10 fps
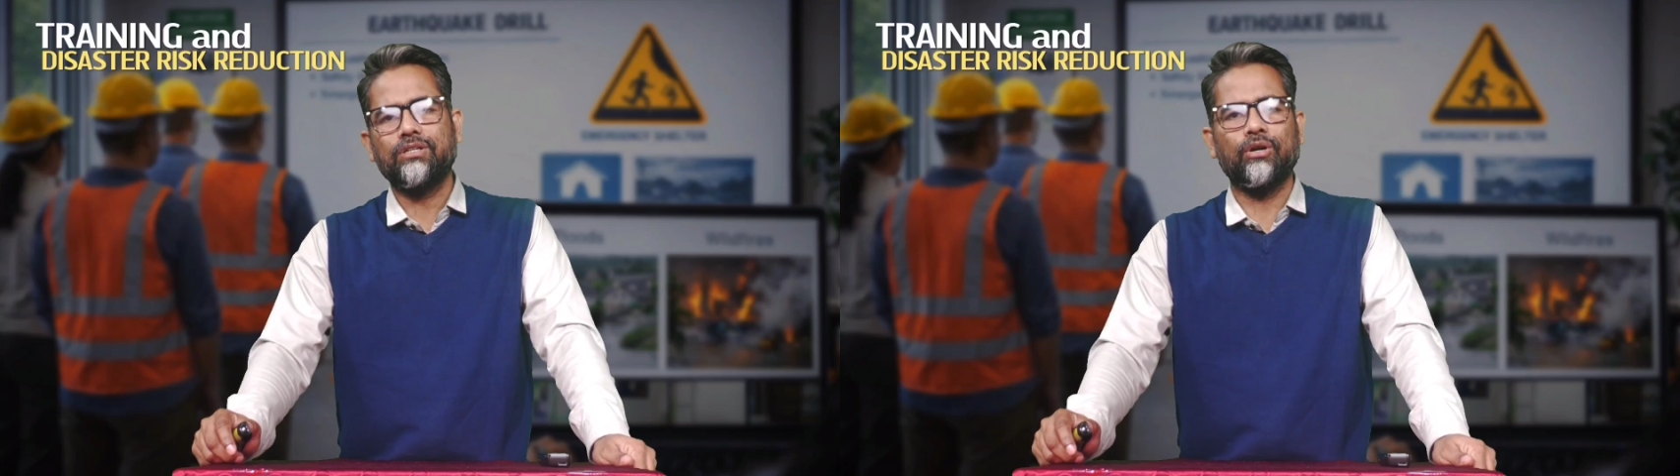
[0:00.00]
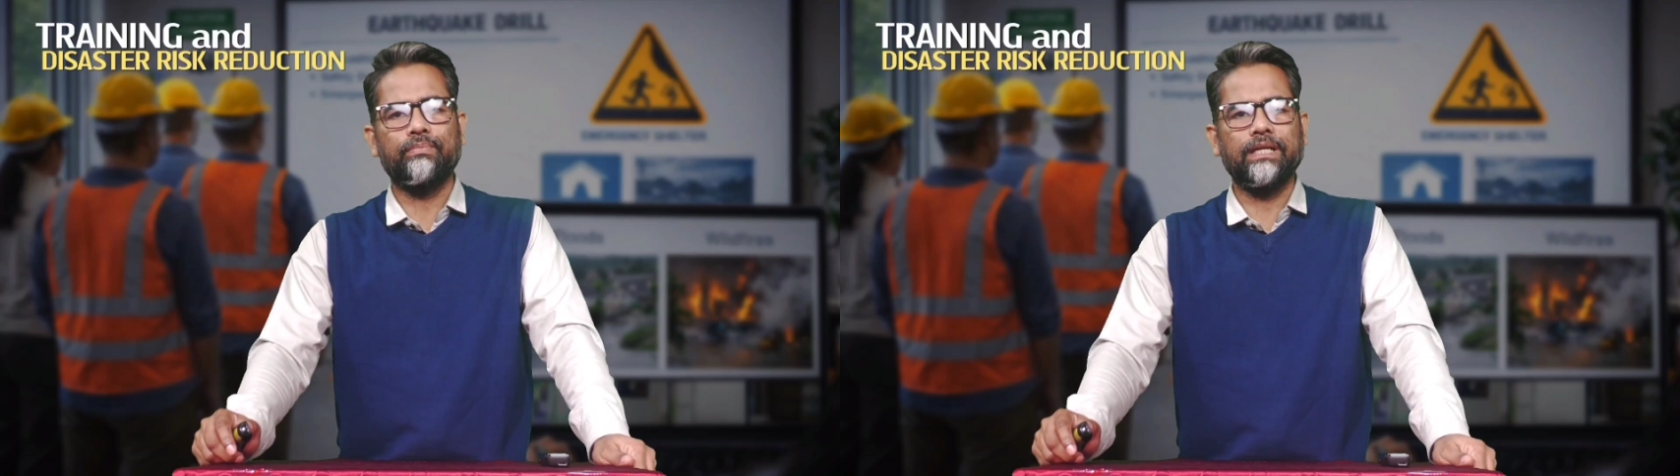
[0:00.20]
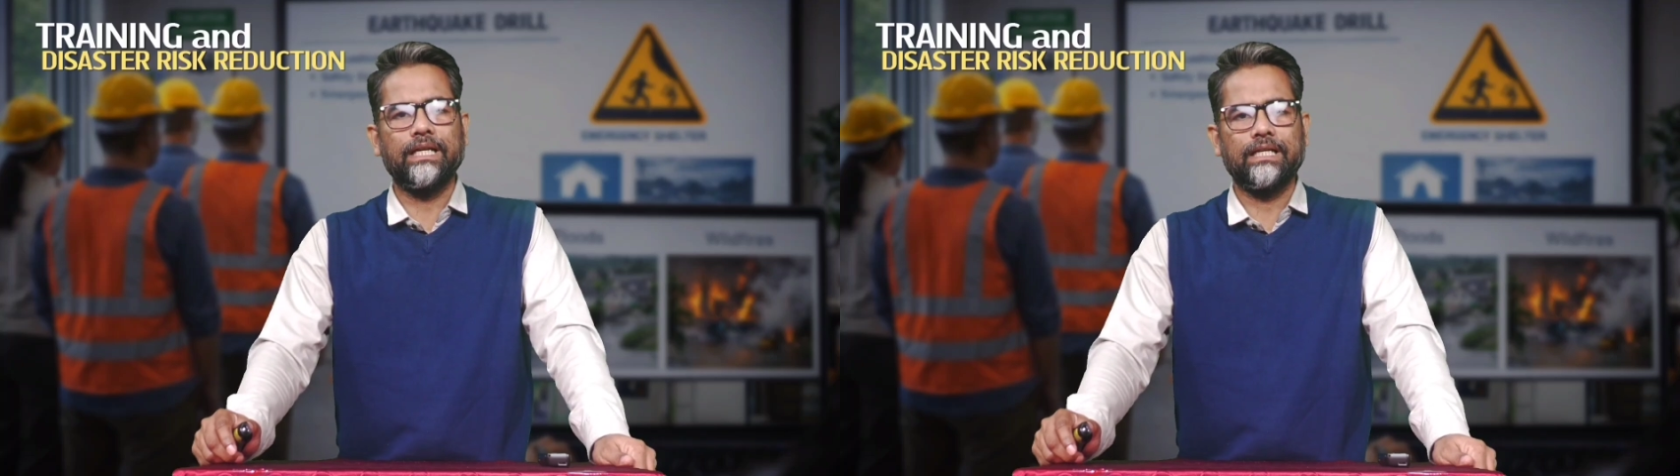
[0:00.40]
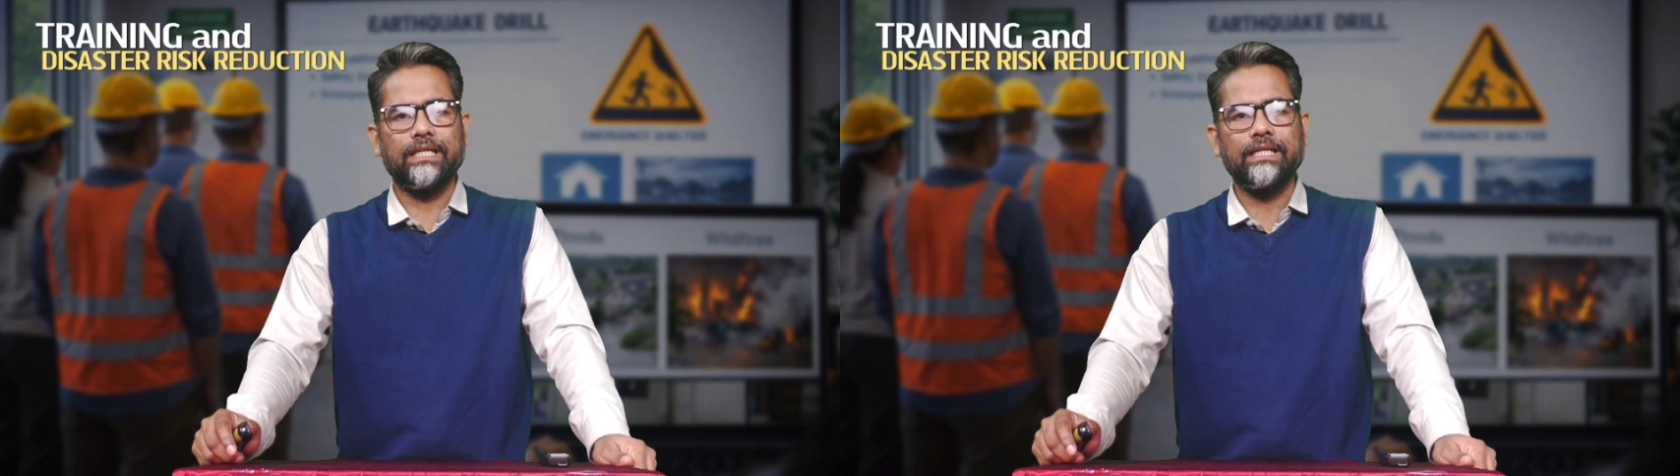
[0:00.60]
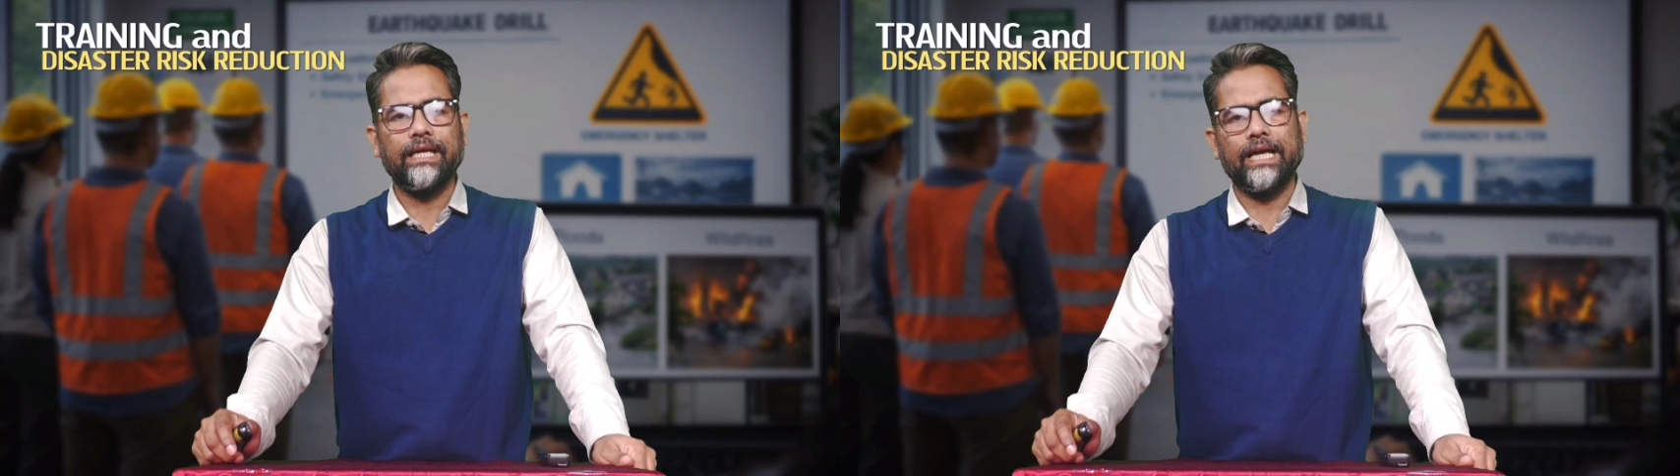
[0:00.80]

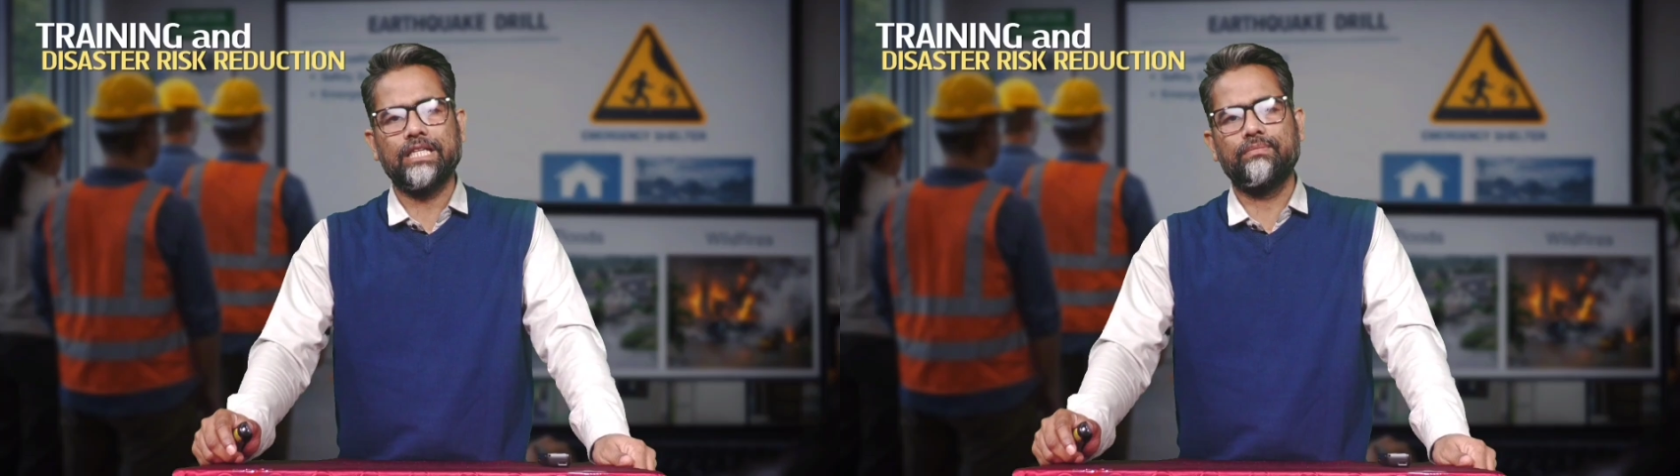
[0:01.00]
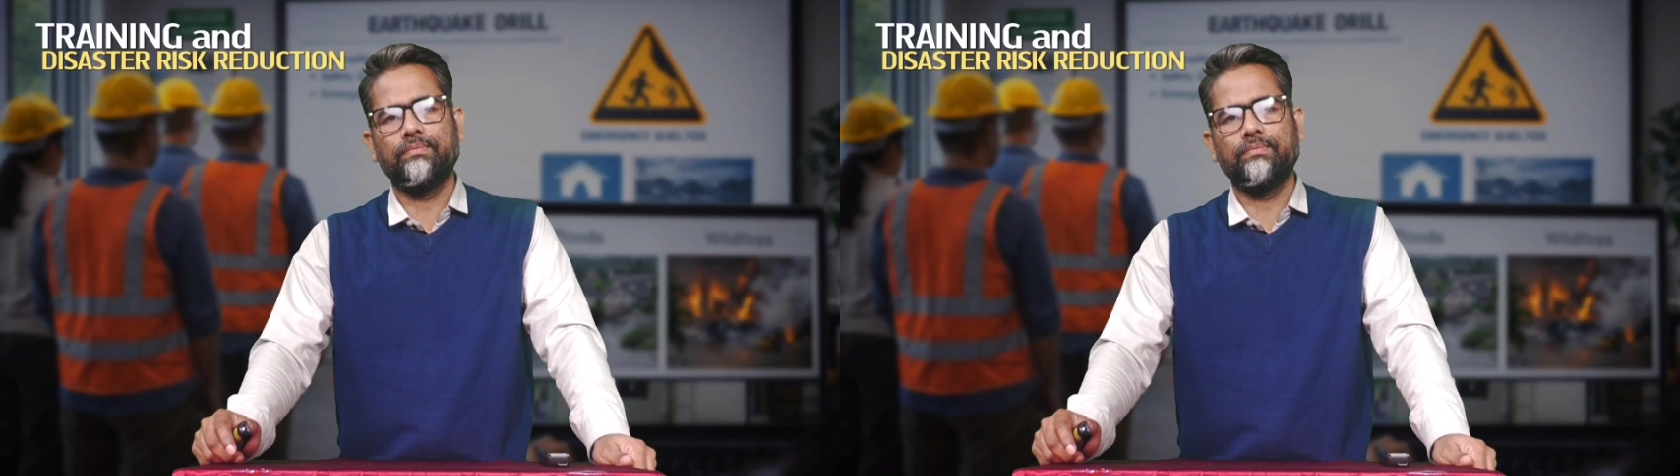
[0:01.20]
confidently as